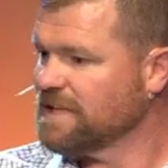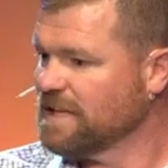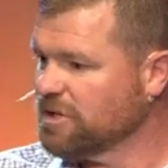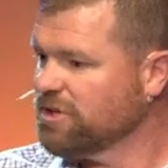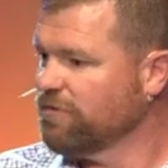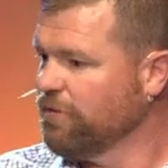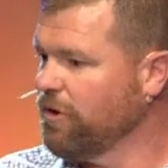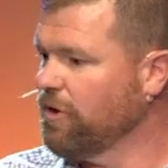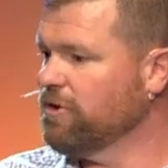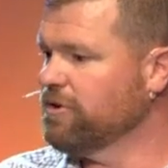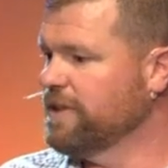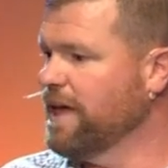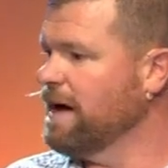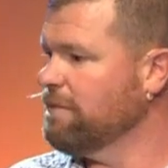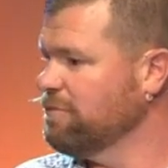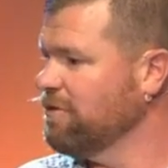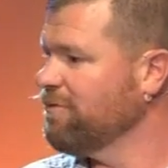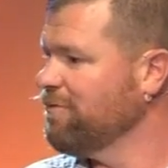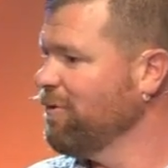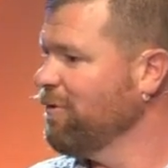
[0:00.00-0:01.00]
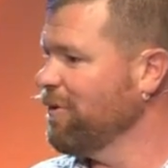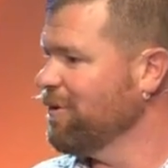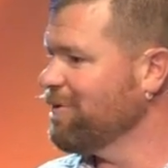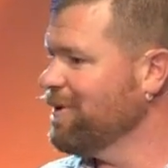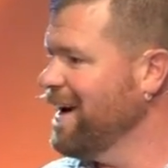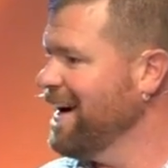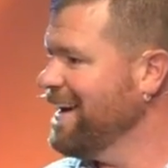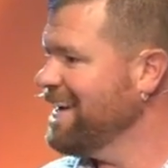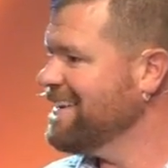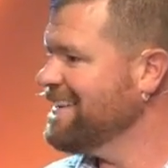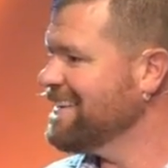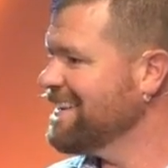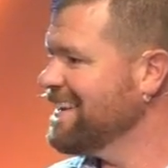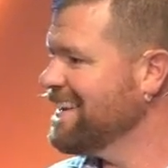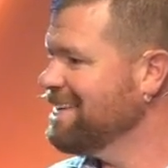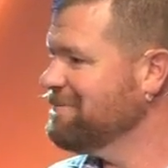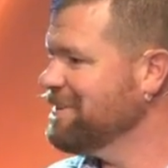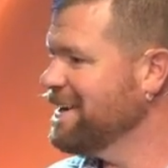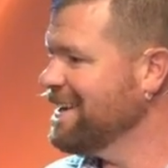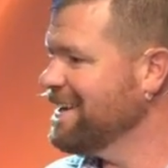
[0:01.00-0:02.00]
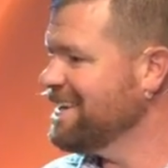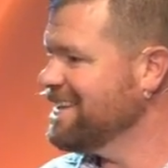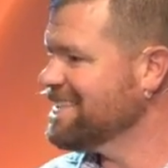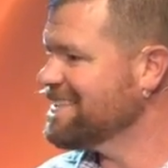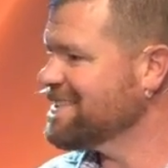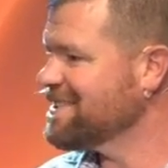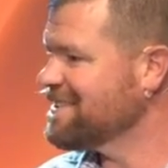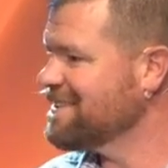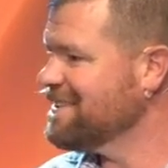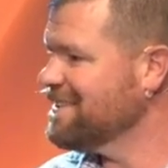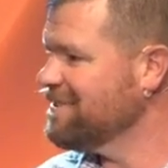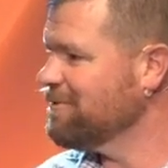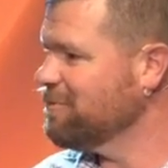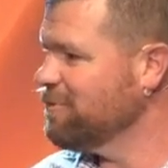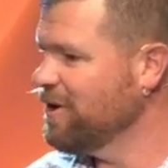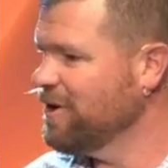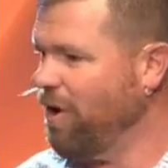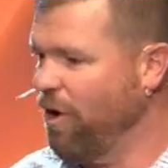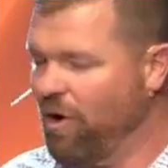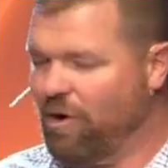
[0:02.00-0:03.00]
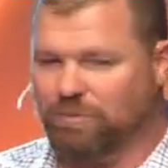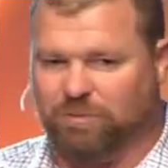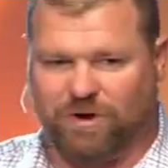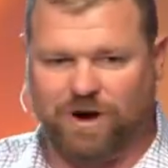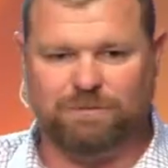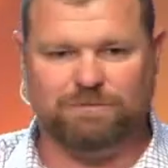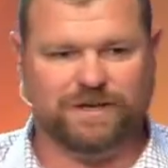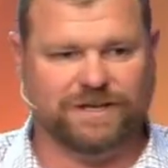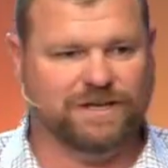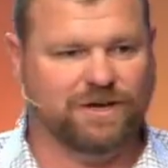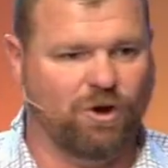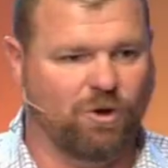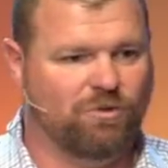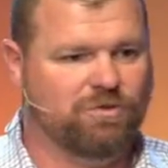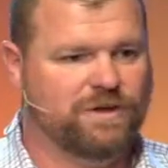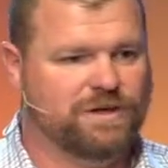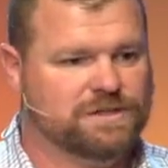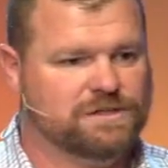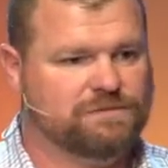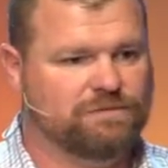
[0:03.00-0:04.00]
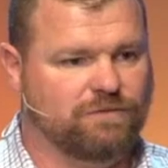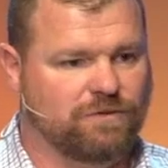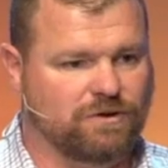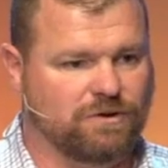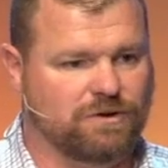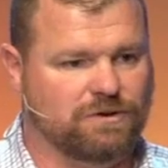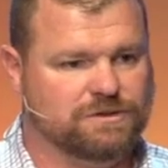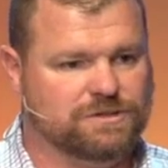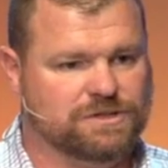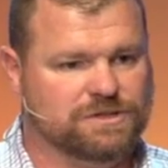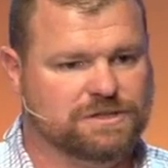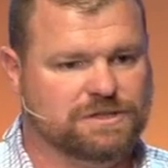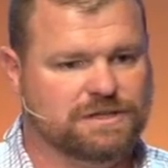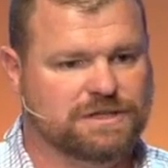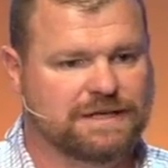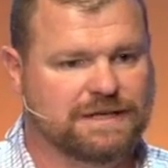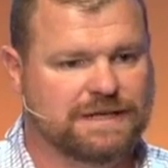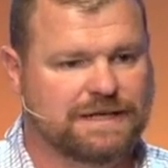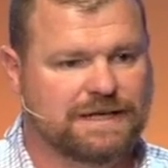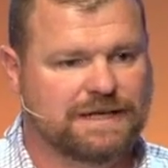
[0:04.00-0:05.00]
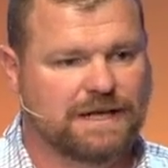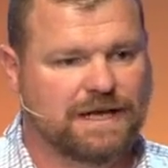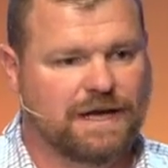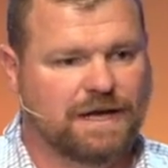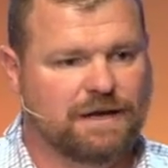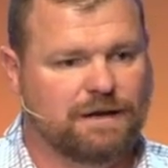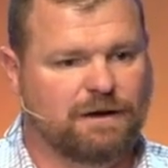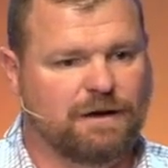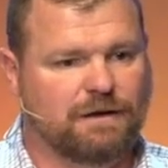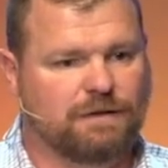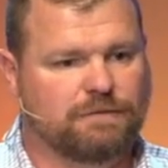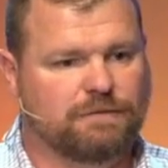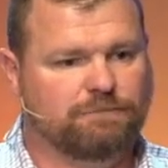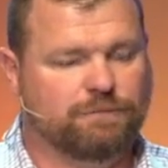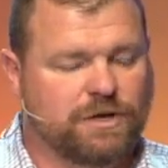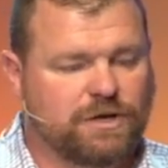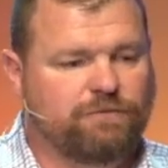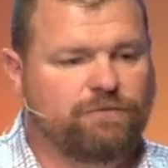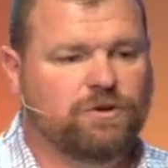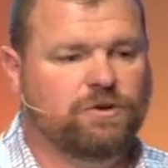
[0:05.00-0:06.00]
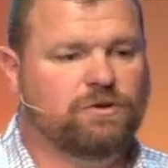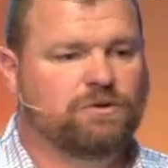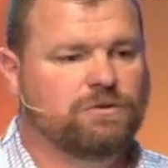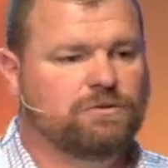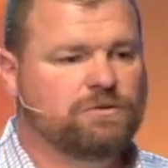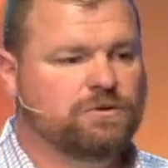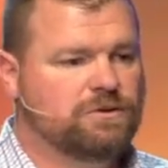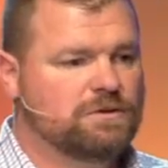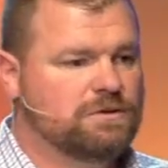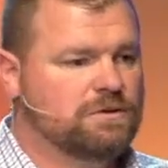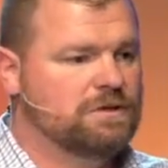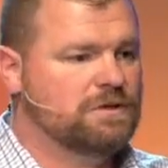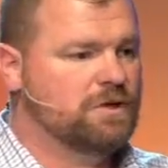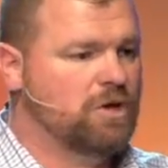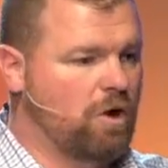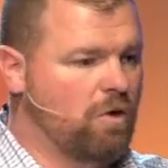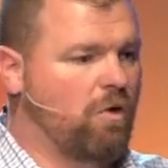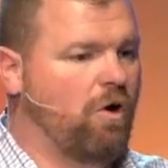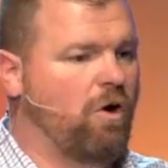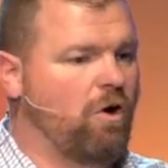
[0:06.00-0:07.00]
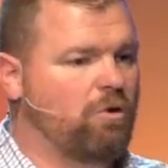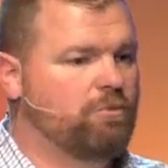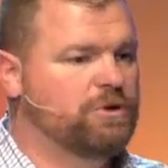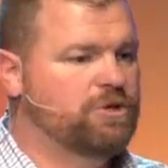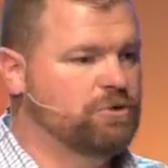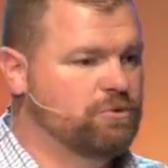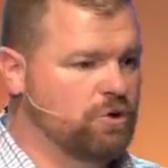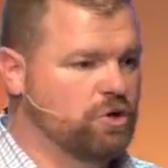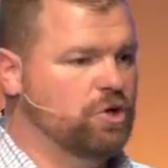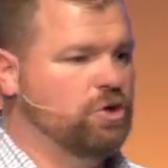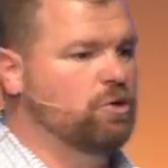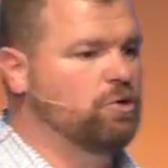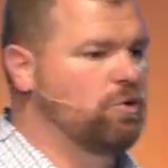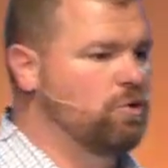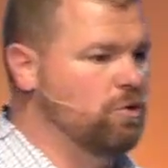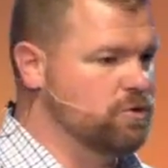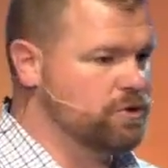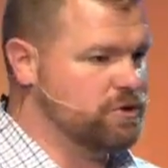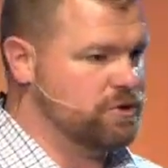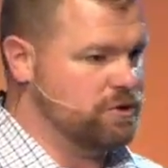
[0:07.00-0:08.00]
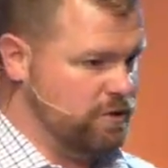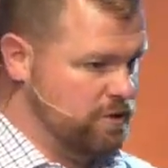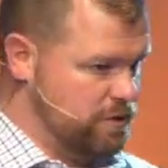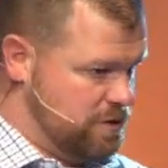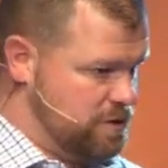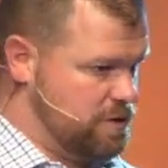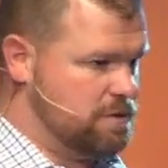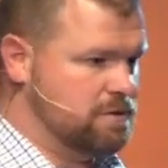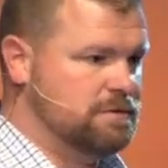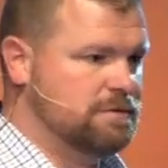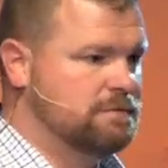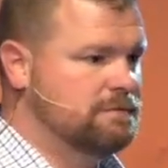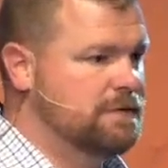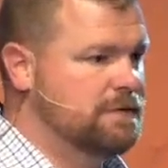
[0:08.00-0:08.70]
You've heard that before, right? I mean, we all probably know this verse. But if you go home and do a Google search